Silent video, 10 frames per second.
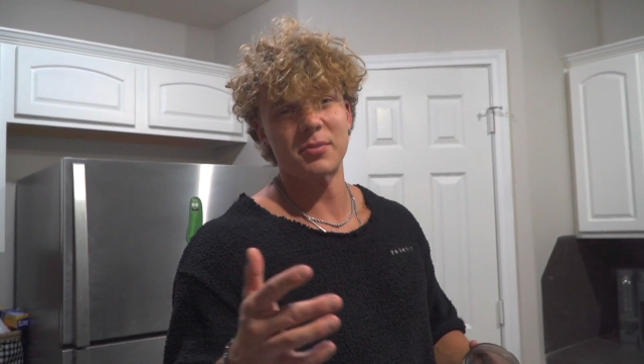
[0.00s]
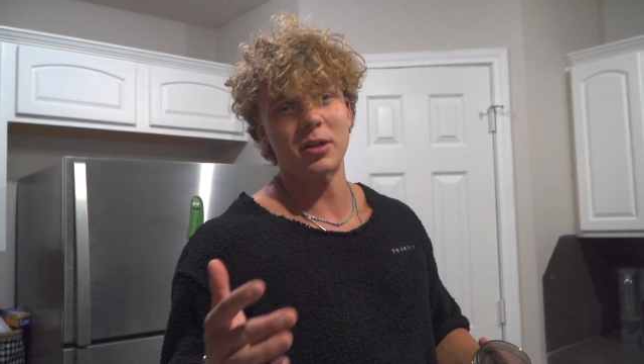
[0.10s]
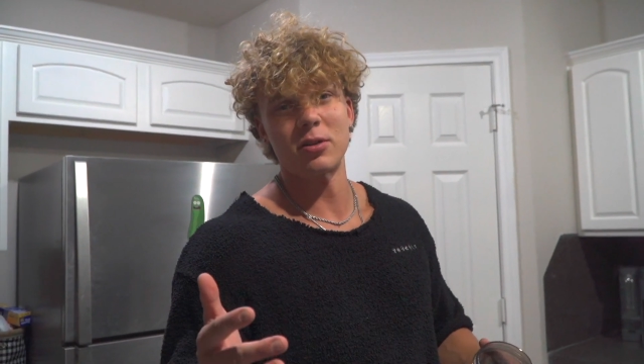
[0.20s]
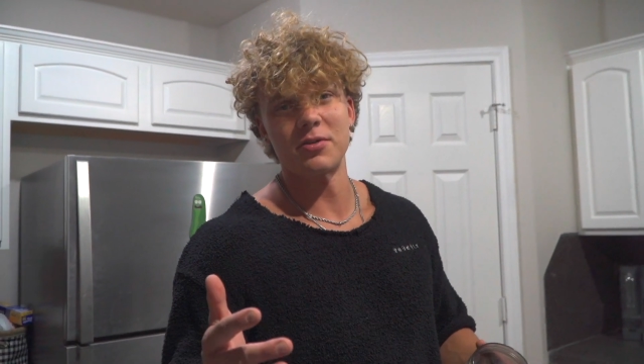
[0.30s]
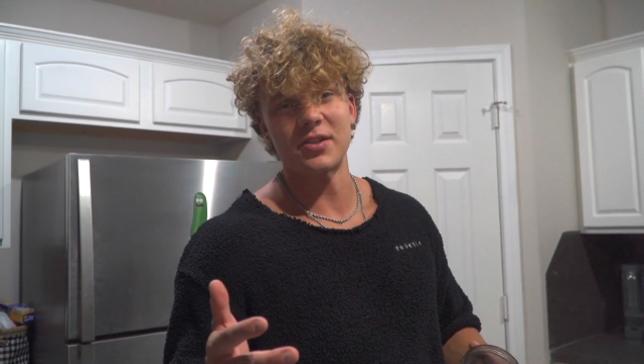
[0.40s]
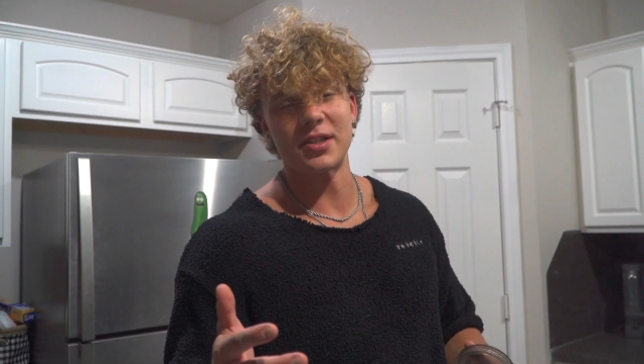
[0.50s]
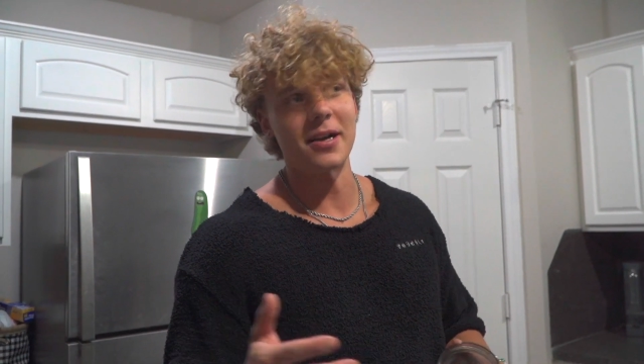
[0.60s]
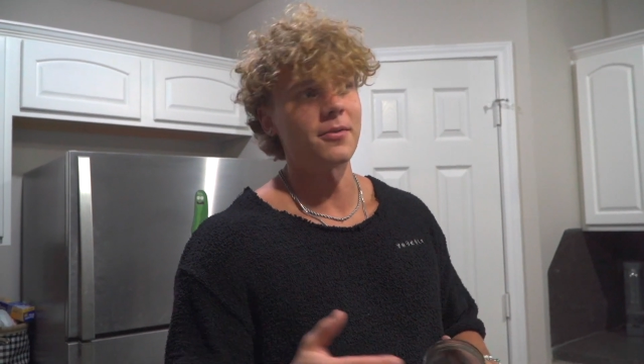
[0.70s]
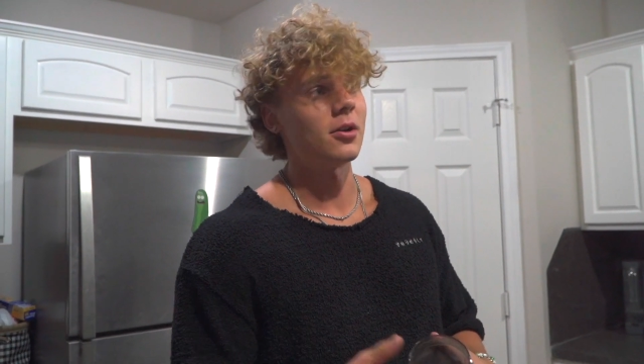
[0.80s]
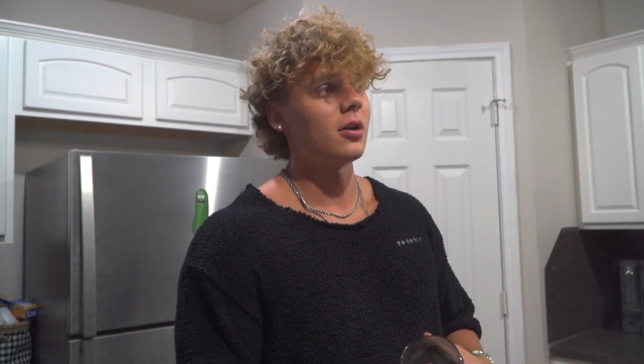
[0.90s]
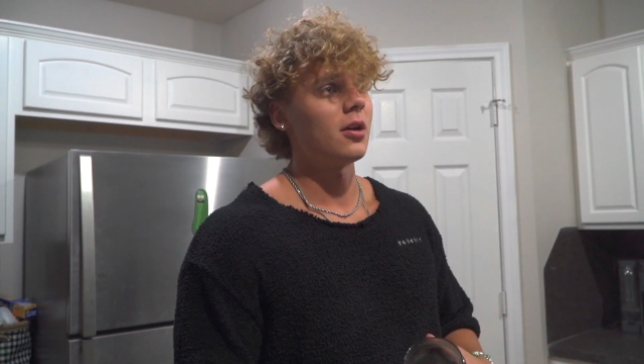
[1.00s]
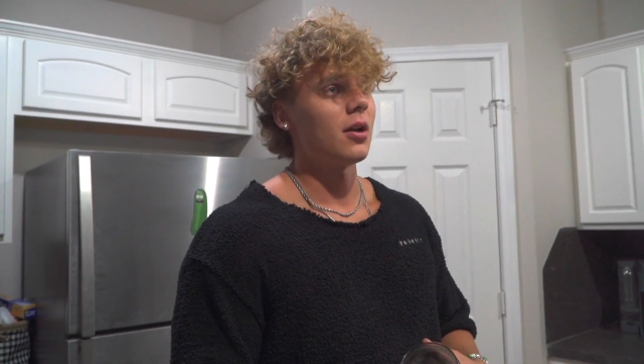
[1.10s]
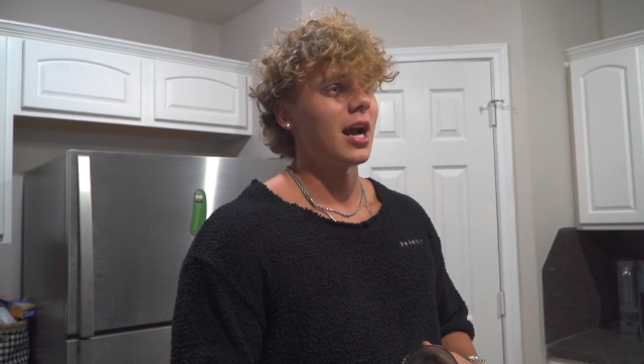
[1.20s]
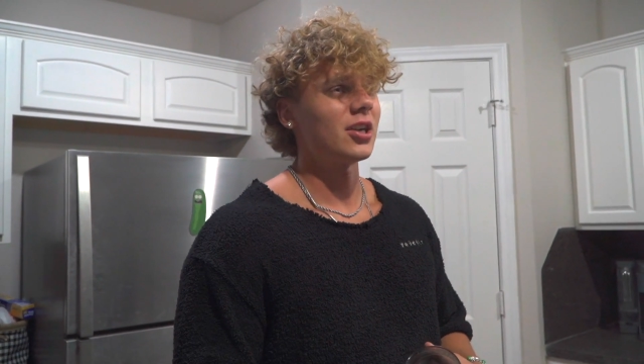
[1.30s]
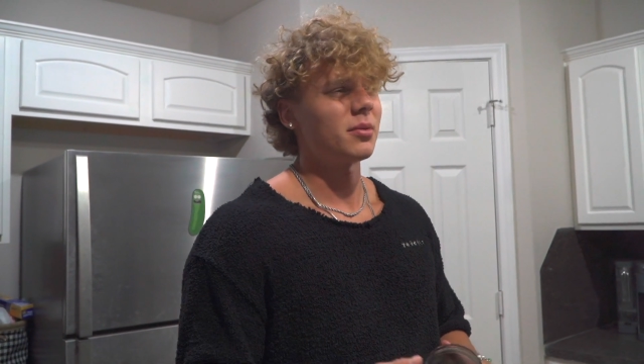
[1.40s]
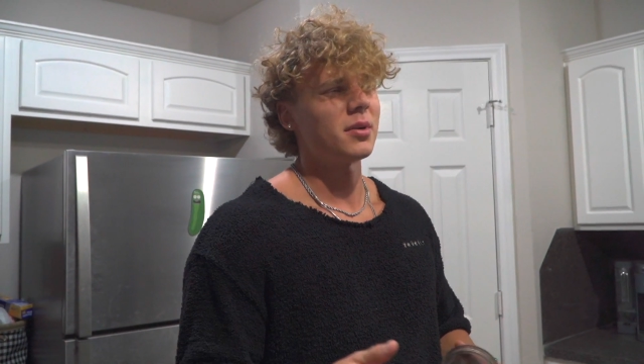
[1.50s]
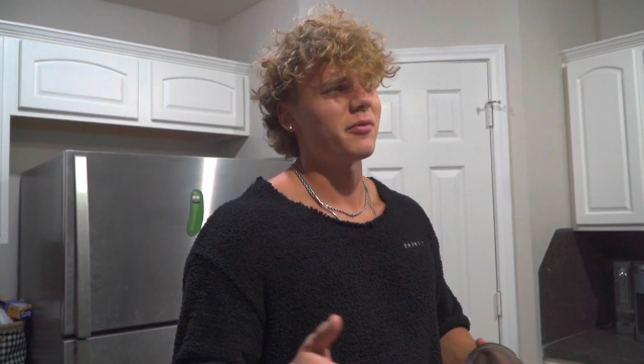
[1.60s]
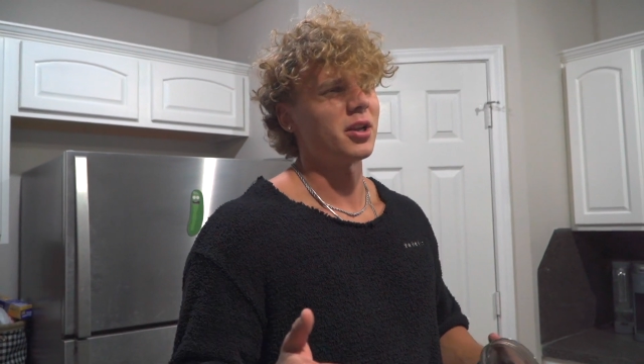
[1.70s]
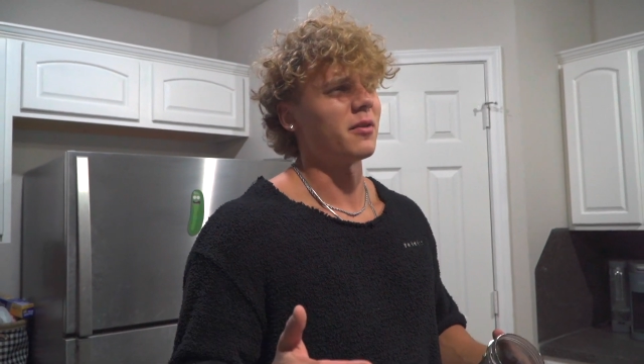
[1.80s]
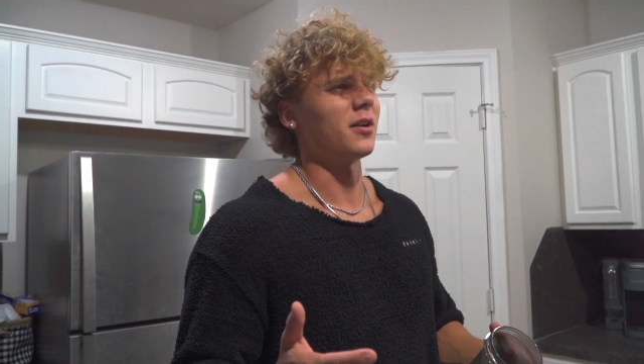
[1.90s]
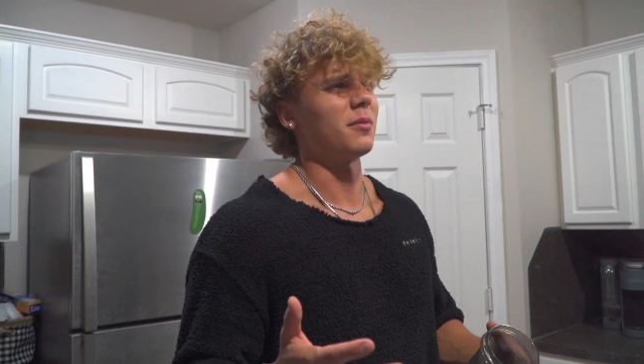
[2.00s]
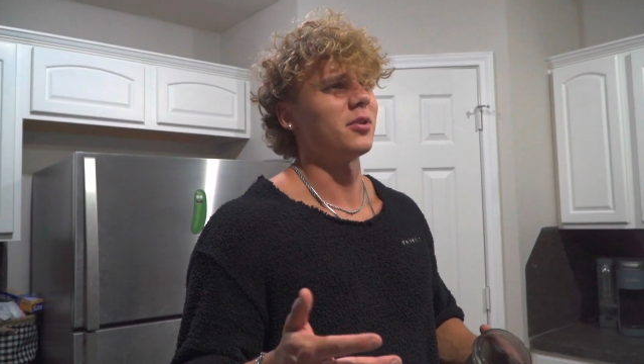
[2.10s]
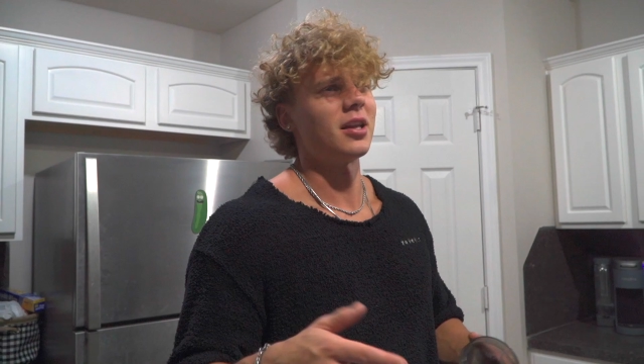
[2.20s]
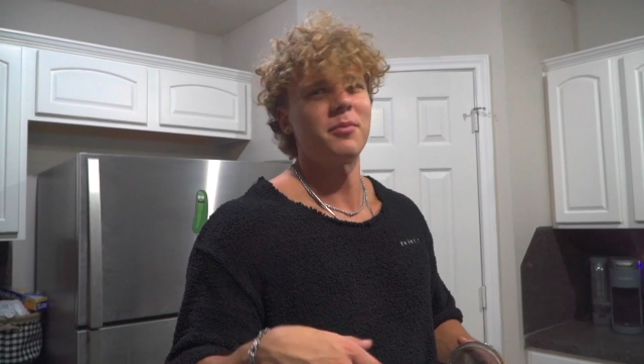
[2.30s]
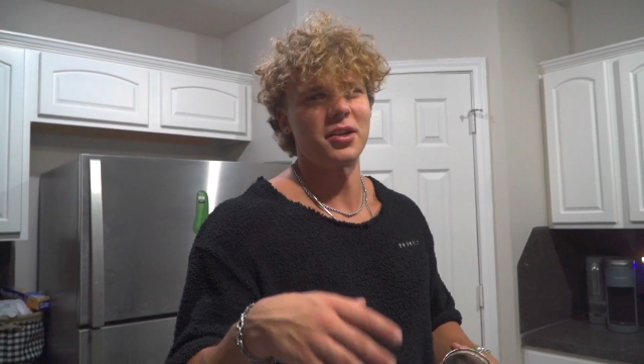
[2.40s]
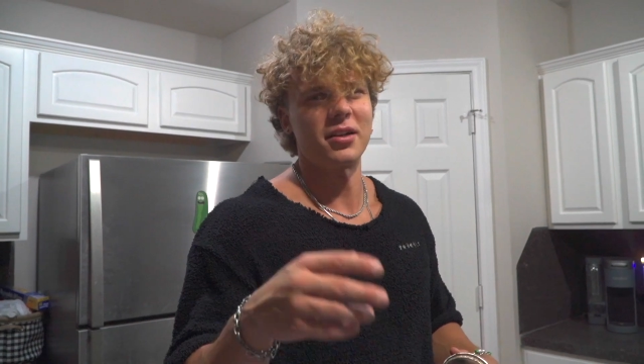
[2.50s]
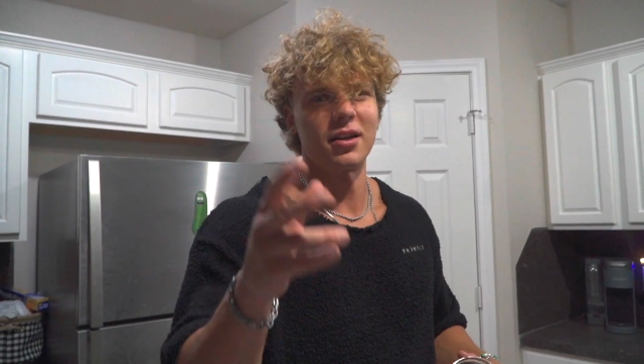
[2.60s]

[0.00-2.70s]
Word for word: I'm gonna close this out. Actually, I'm not even gonna fucking put that, I'm just gonna